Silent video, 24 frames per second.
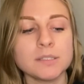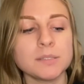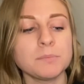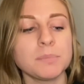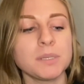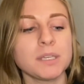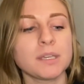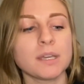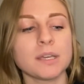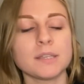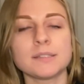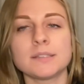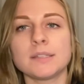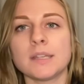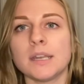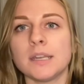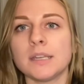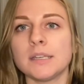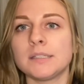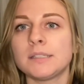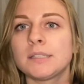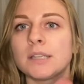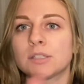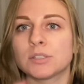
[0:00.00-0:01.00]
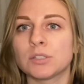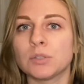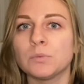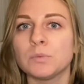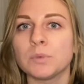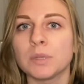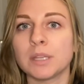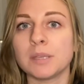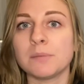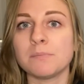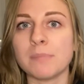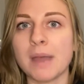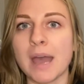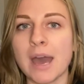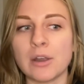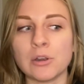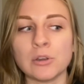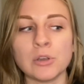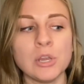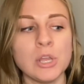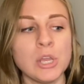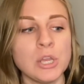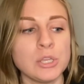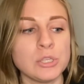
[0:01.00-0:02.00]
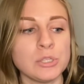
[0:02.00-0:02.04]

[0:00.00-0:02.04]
because then it doesn't really matter.